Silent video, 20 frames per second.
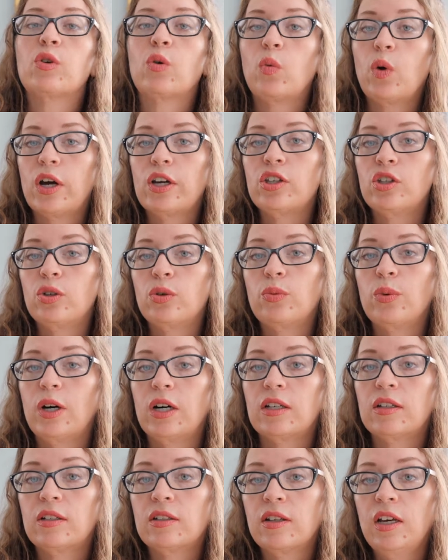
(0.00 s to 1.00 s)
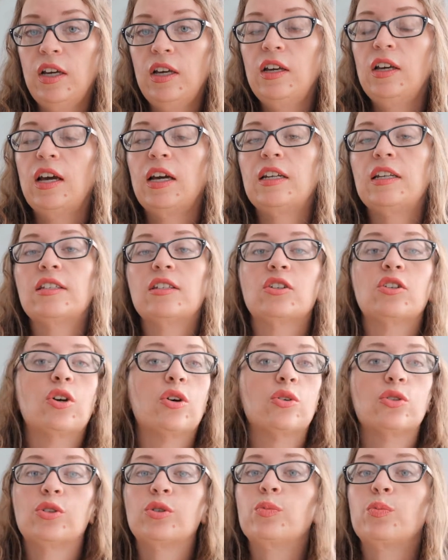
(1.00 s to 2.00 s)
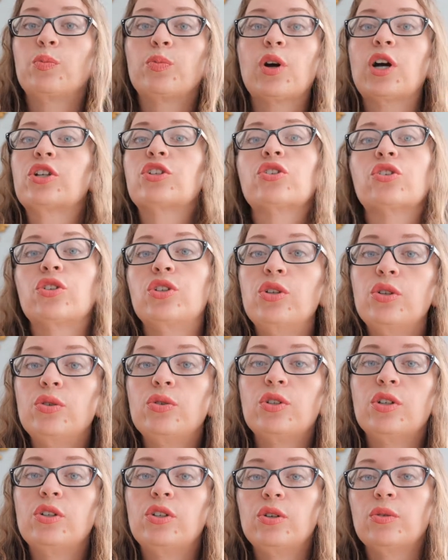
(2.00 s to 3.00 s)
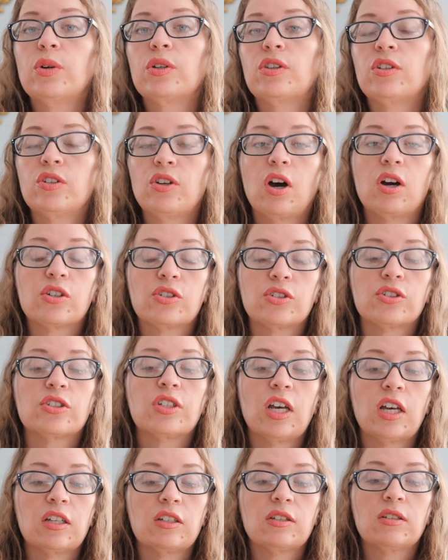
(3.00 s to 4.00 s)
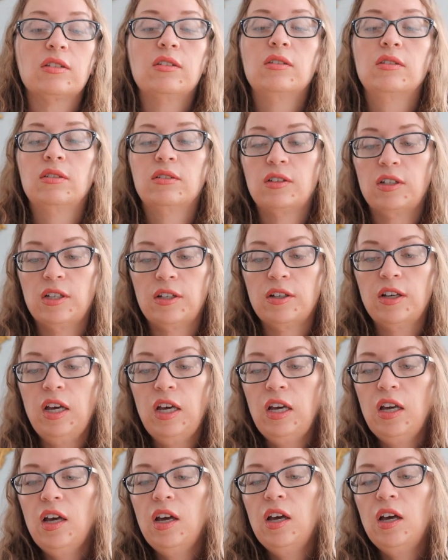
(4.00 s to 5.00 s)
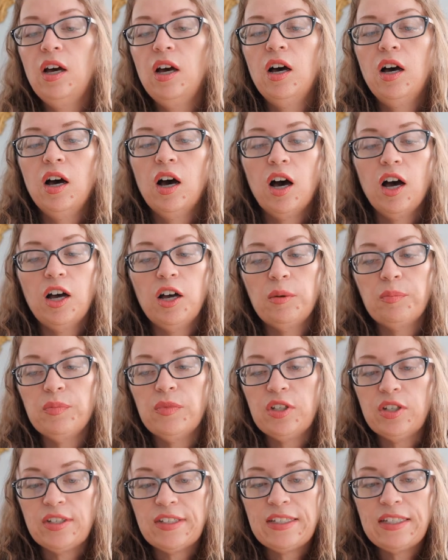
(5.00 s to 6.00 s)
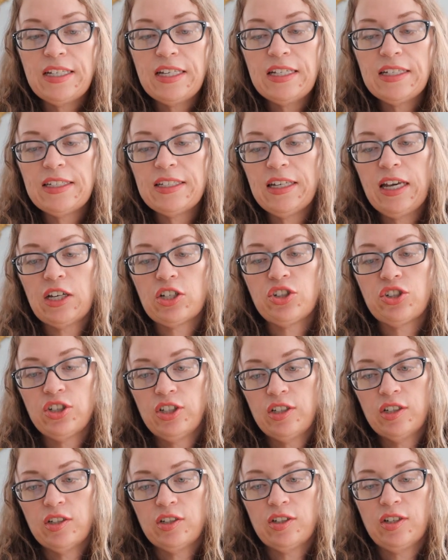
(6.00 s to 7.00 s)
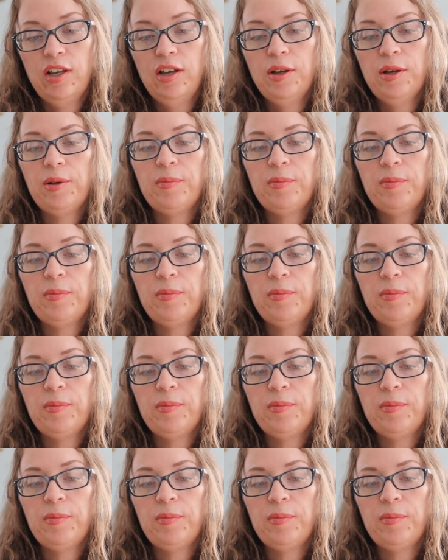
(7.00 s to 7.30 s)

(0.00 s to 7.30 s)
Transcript: for what you want and isn't going to pressure you to do what the doctor says. Okay. C-sections